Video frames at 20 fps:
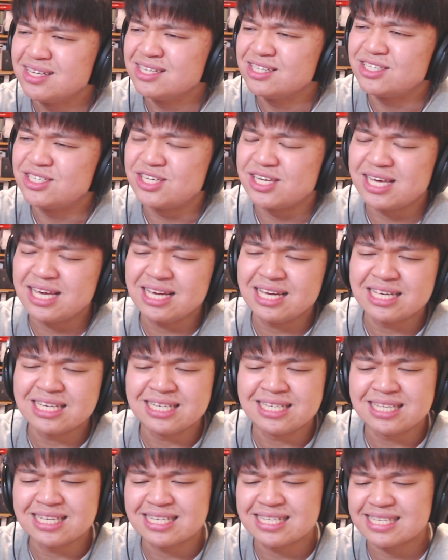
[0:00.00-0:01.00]

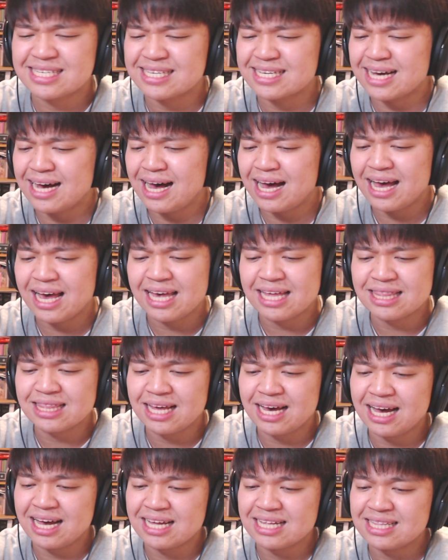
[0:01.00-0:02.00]
Jeez, the
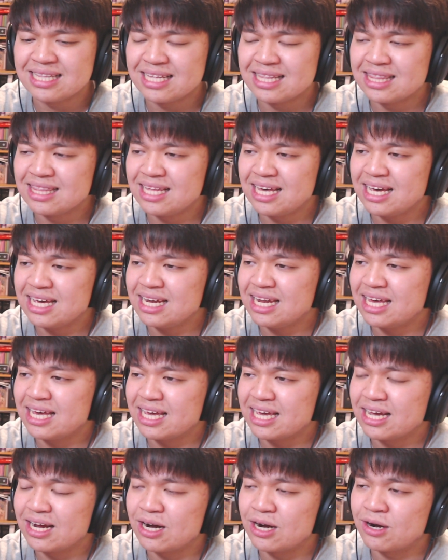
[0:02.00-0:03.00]
skyline, the lighting
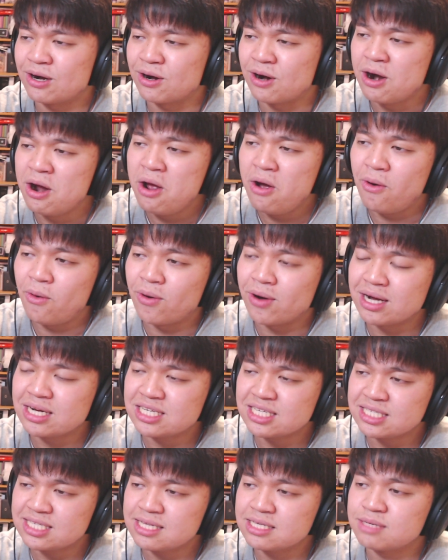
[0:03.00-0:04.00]
here, or
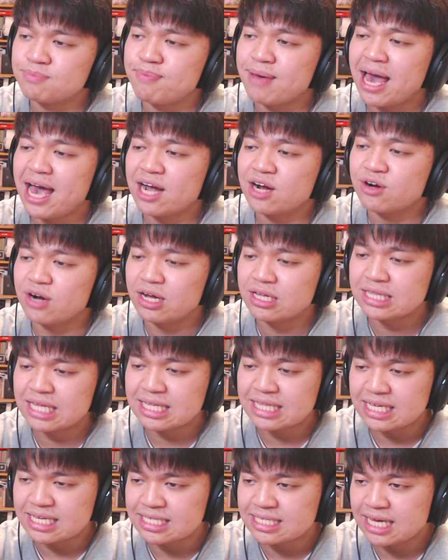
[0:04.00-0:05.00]
just this background
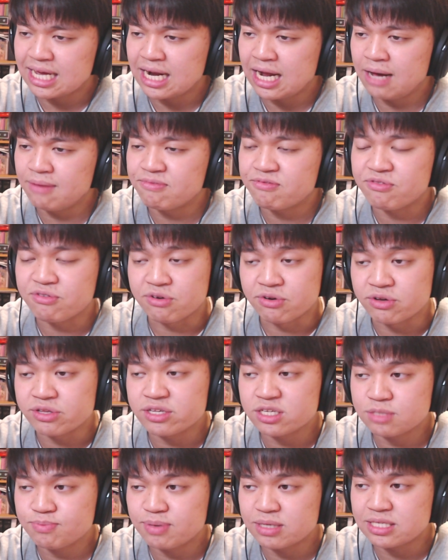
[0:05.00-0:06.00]
that they set up for
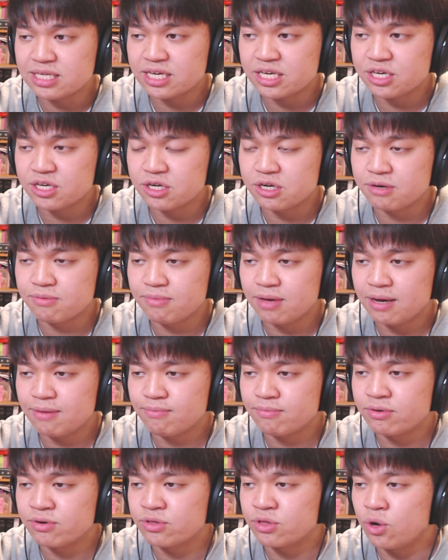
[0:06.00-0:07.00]
this particular
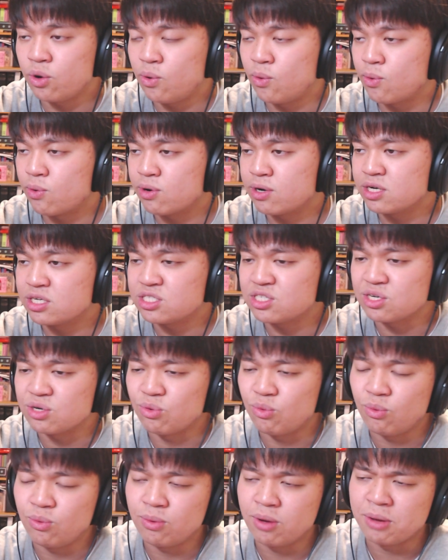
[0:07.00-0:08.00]
member, the orange
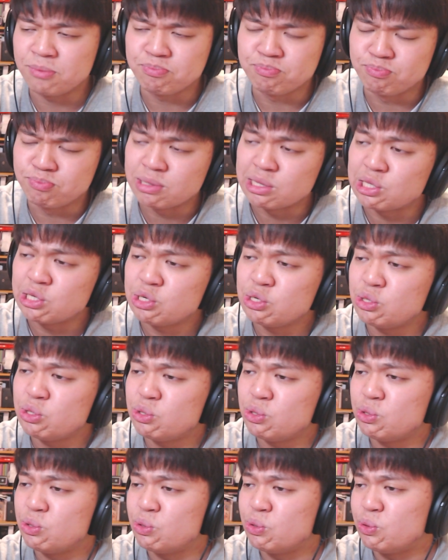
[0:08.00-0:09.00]
and
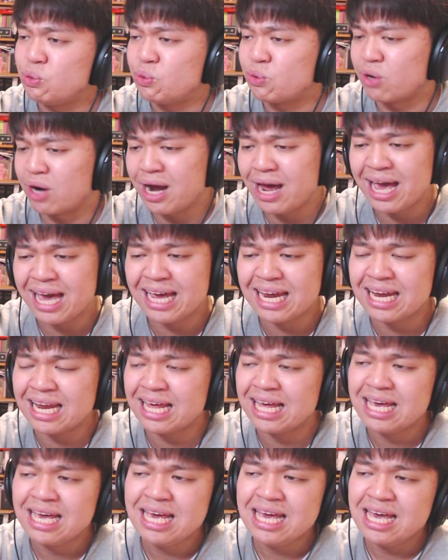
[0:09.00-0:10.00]
blue,
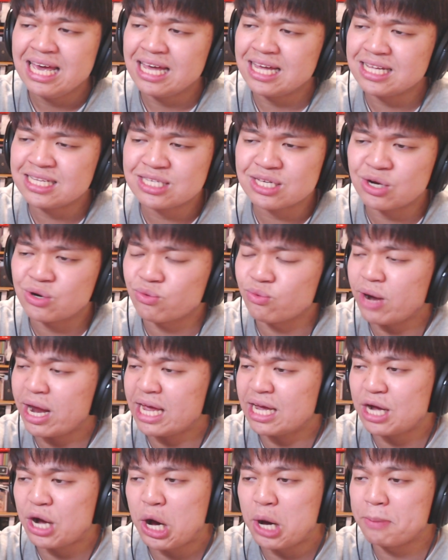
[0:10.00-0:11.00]
right? It's a
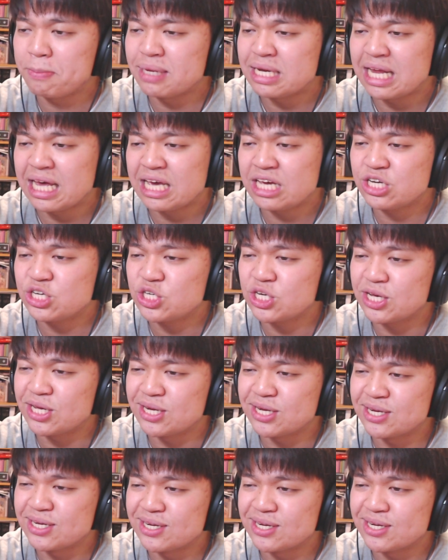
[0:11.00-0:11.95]
great combination.